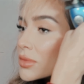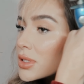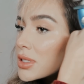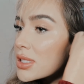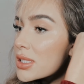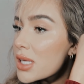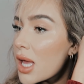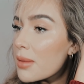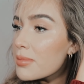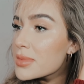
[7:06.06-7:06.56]

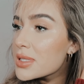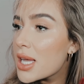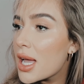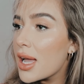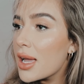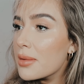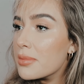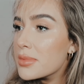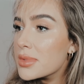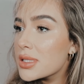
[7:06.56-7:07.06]

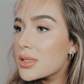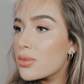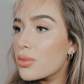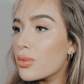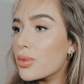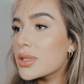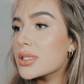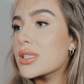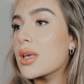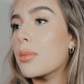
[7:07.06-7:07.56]
Sometimes
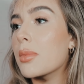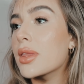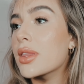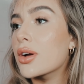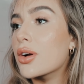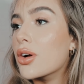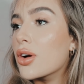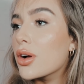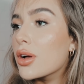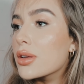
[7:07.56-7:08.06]
with some of
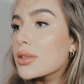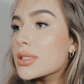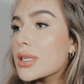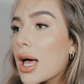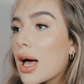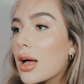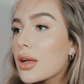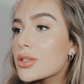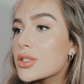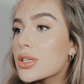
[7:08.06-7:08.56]
the curls,
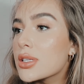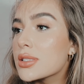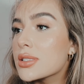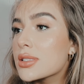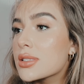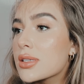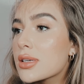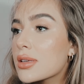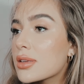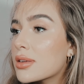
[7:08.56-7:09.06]
I'll
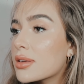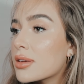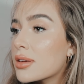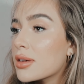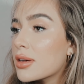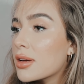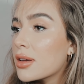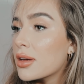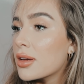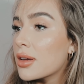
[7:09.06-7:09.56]
just
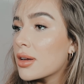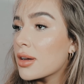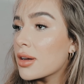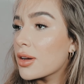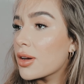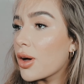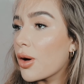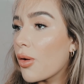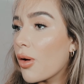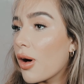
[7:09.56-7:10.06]

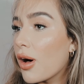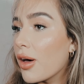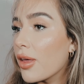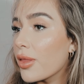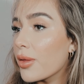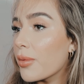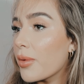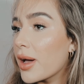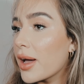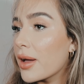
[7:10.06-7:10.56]
go
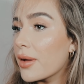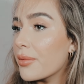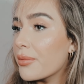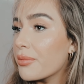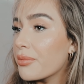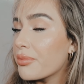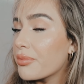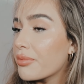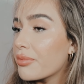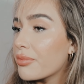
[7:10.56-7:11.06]
all the way,